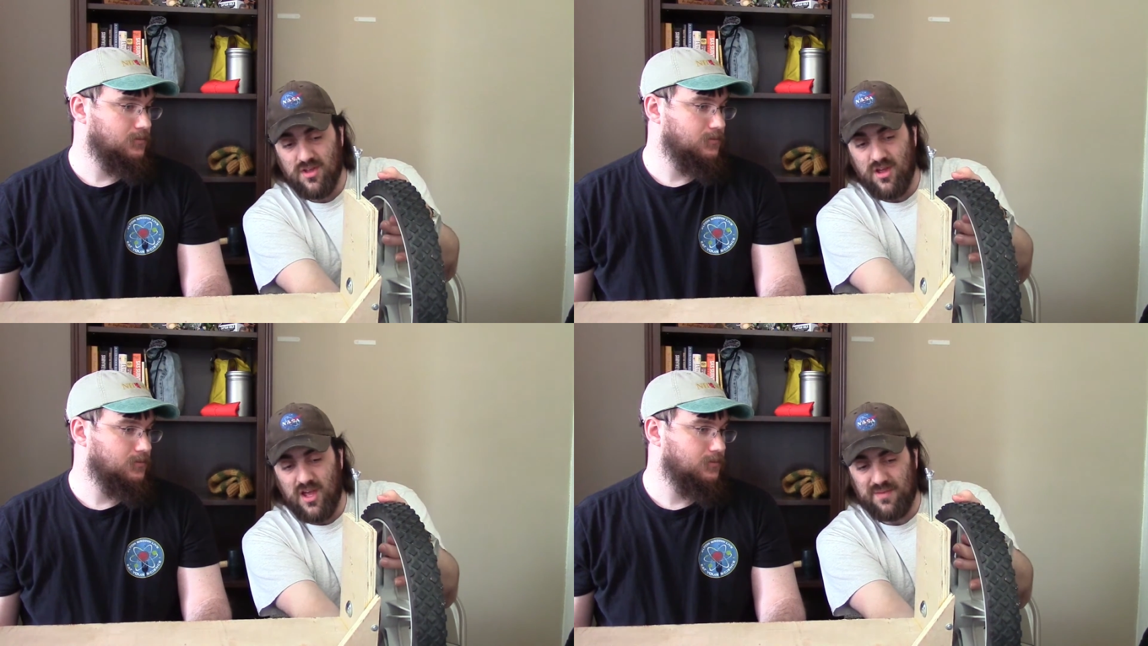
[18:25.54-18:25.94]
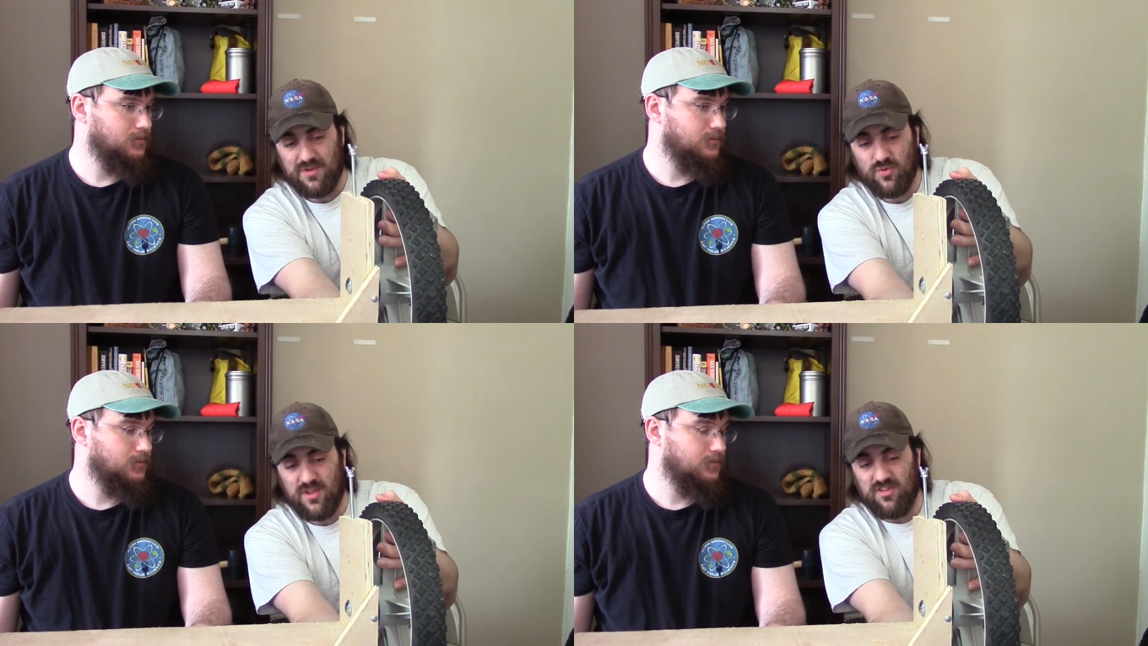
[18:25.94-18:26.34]
Speaker 1: uh,
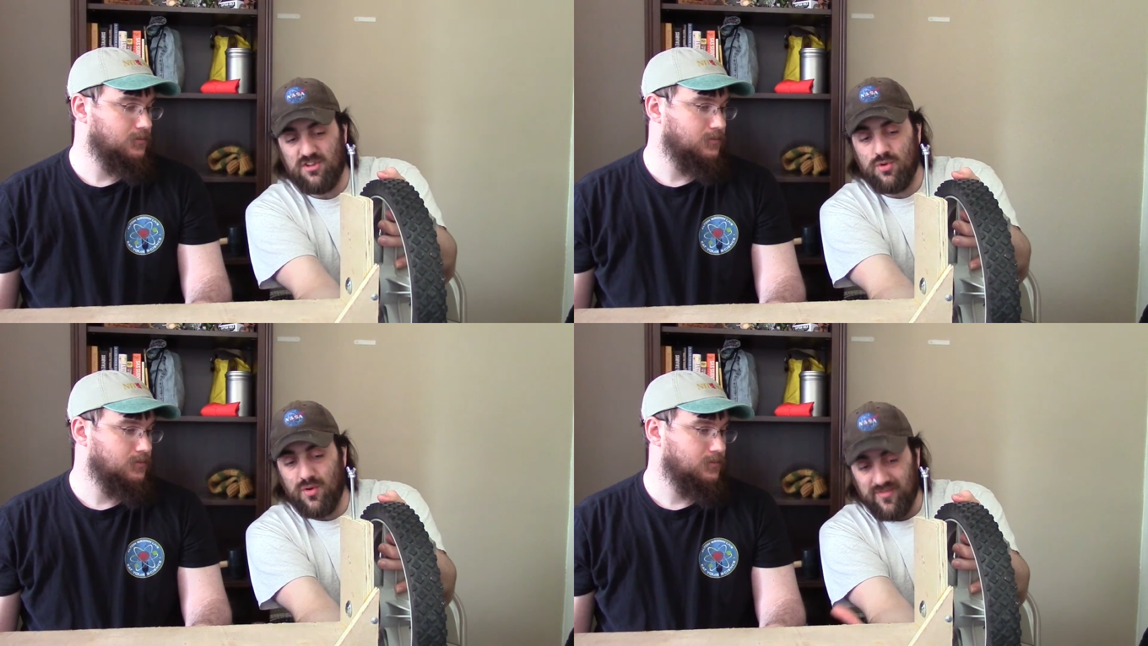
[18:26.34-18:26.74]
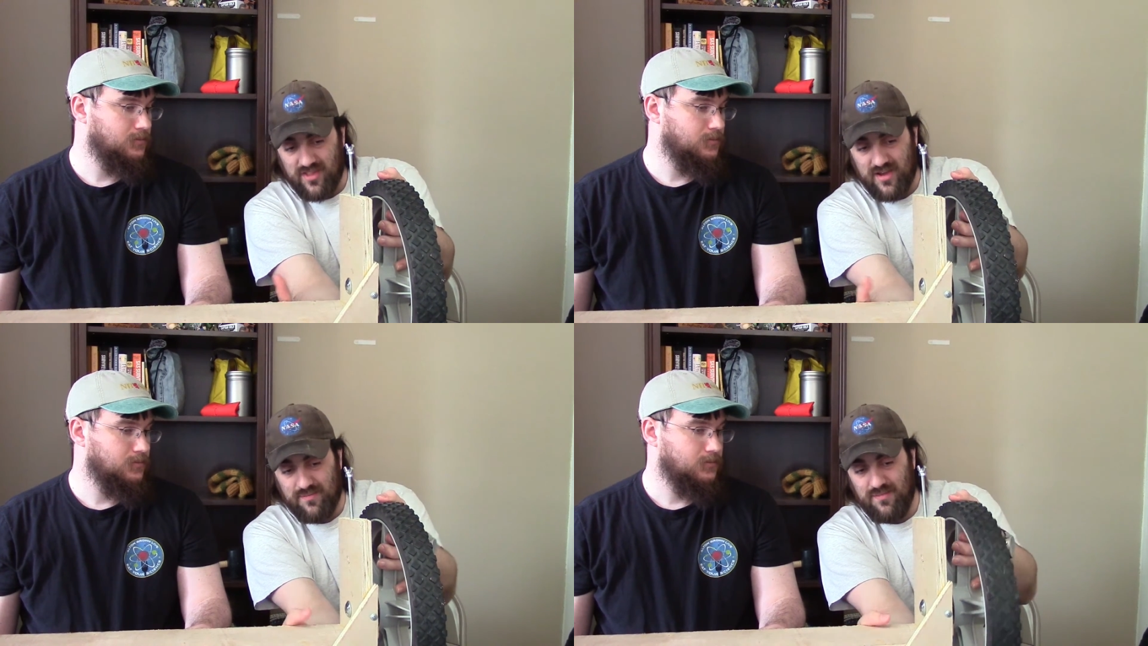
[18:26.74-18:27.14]
between the two of
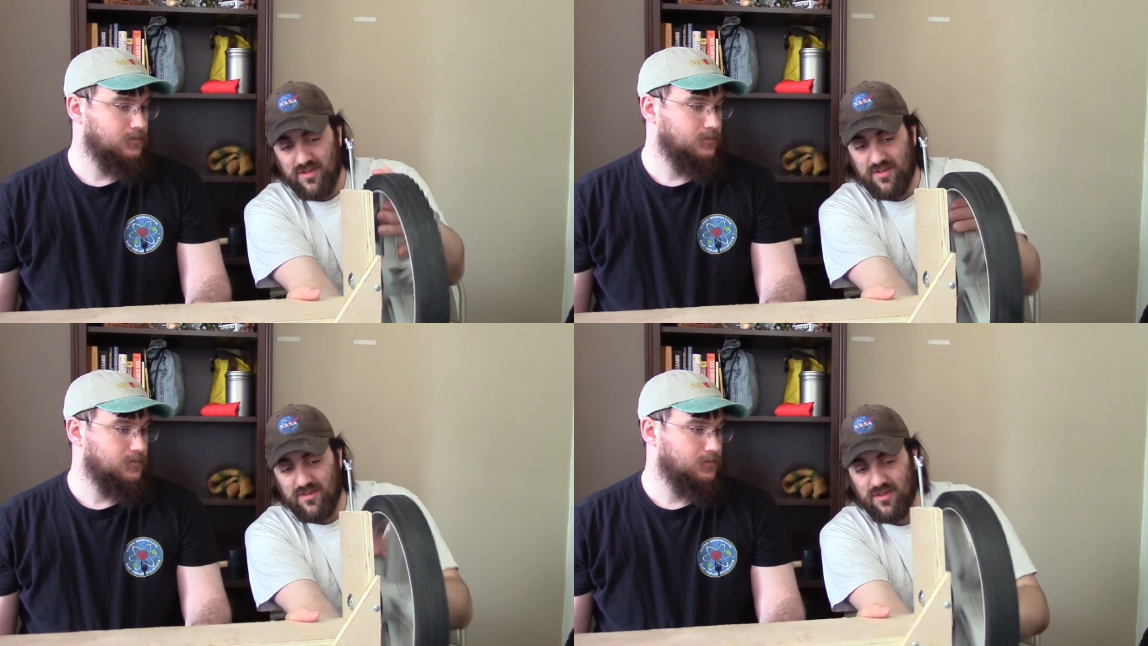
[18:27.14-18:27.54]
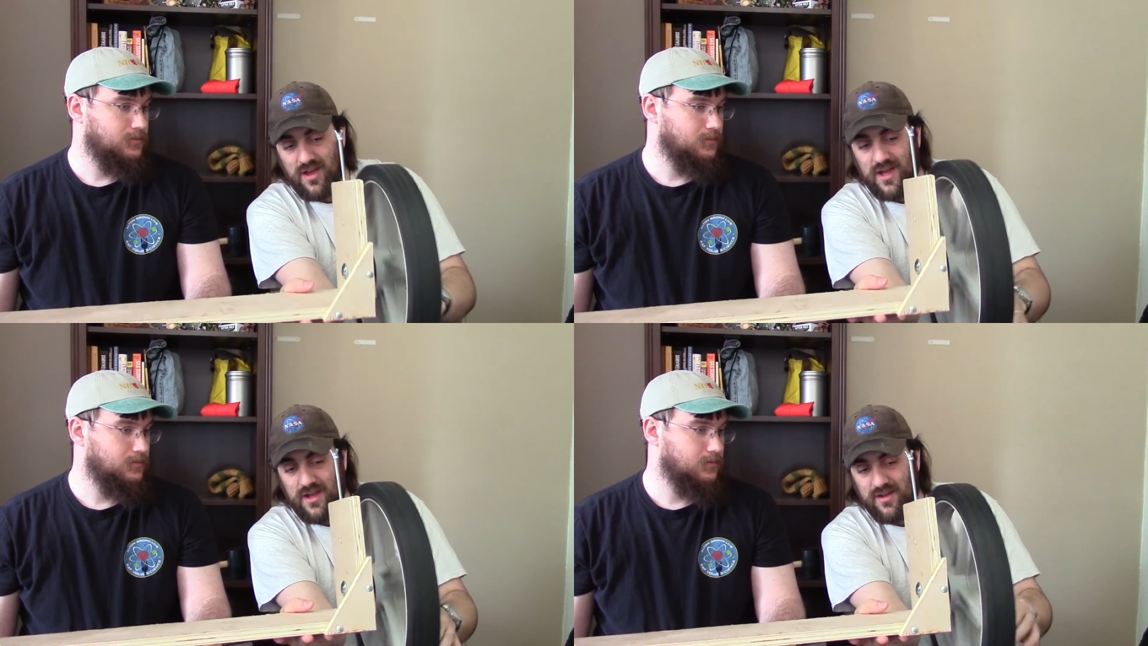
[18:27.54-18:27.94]
them
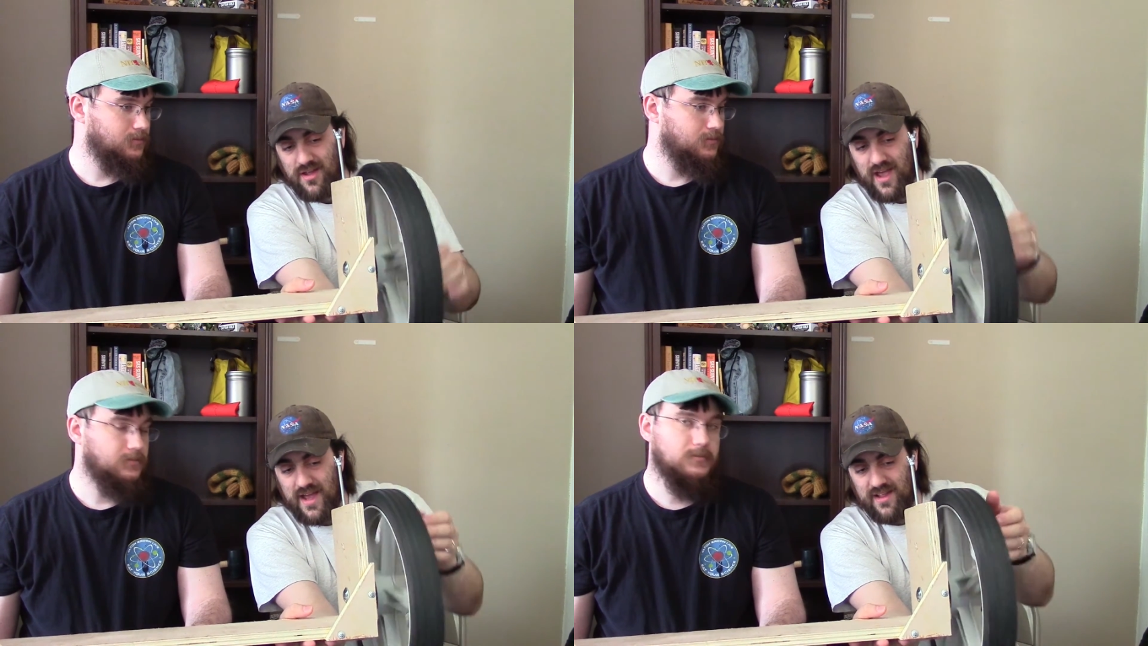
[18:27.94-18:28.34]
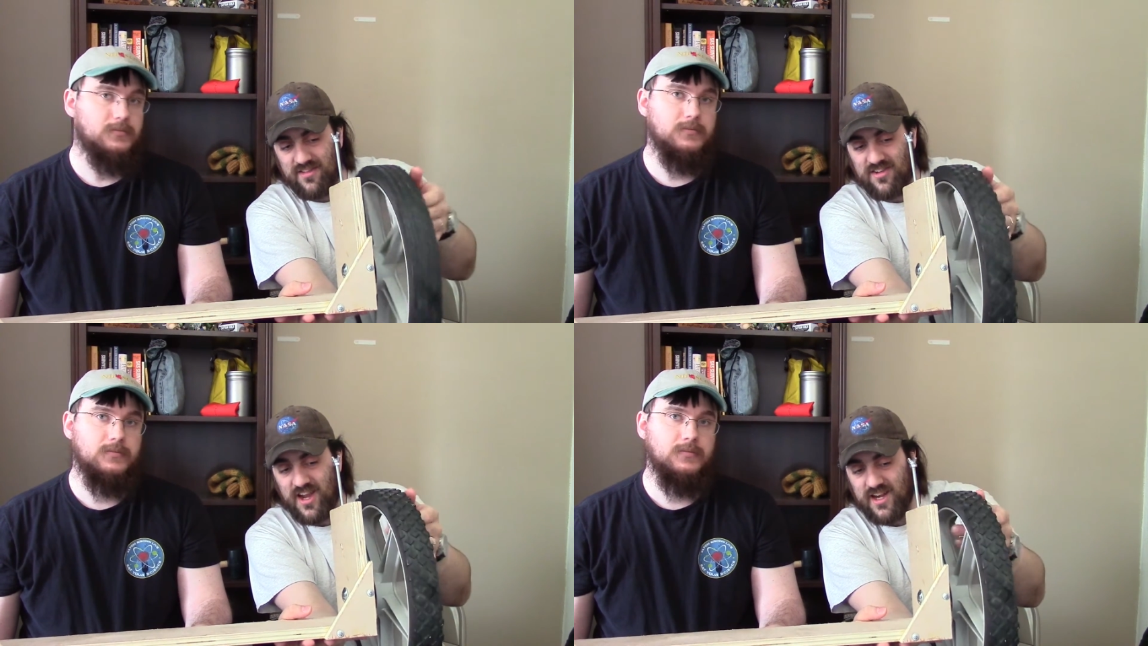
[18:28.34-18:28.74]
uh, at
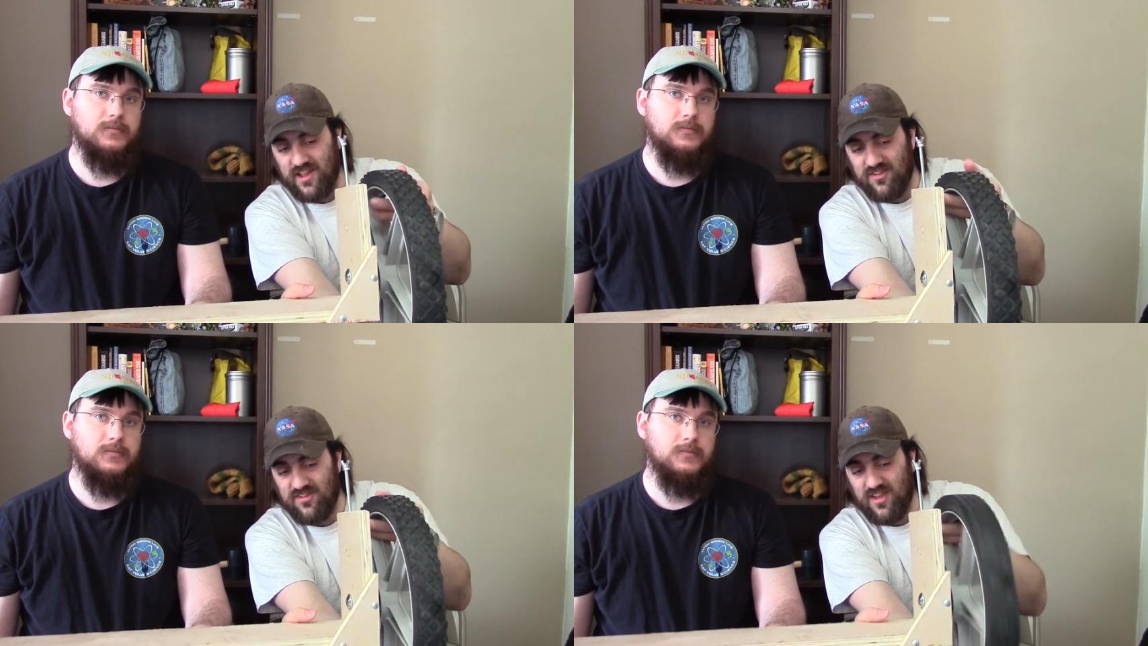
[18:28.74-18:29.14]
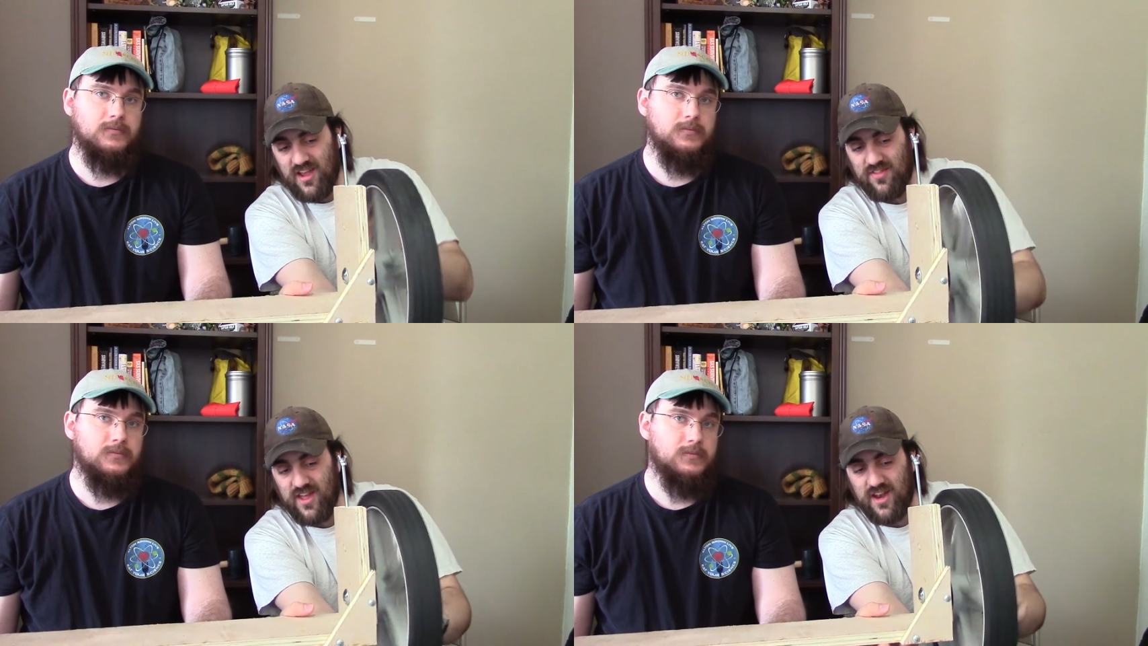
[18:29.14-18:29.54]
its tightest,
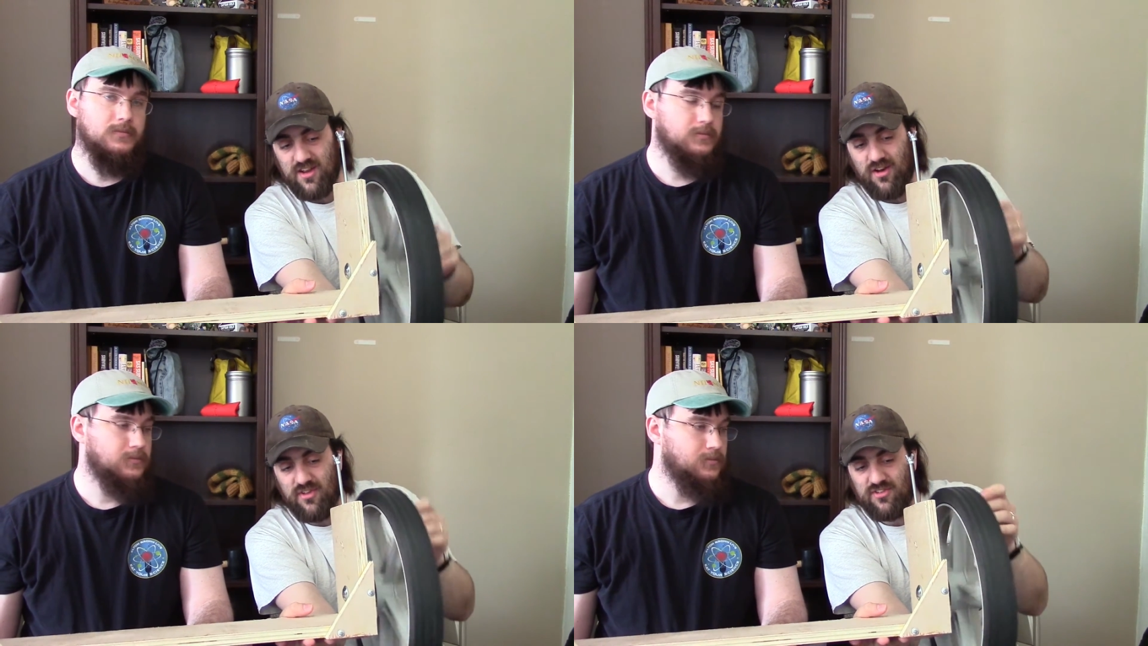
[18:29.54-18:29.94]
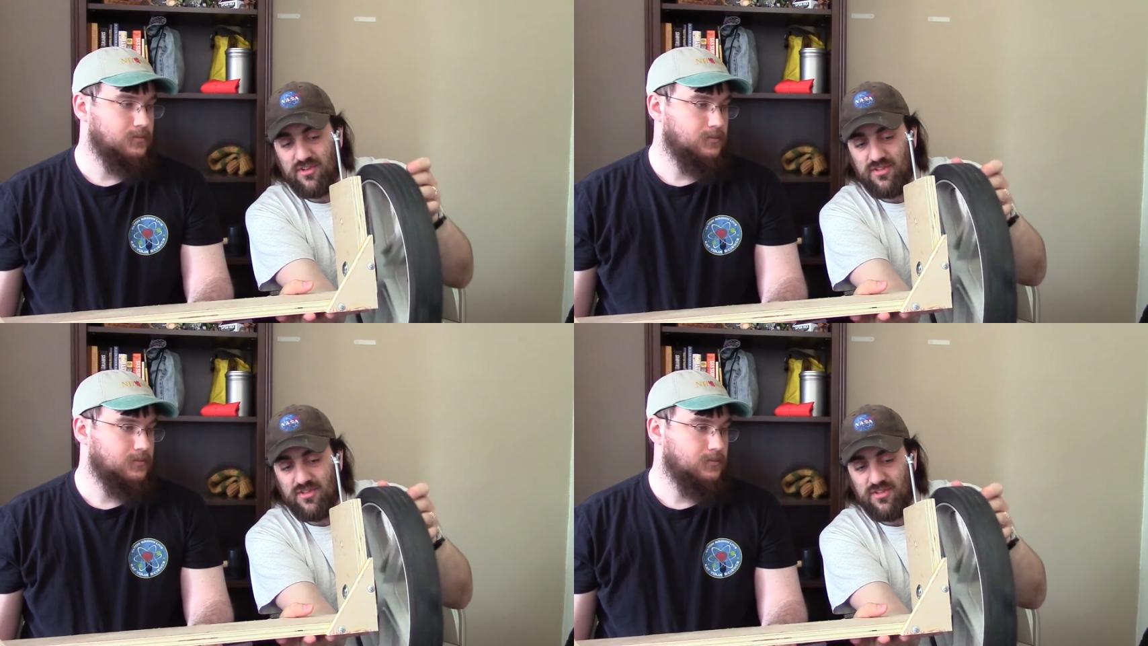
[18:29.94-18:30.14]
and then also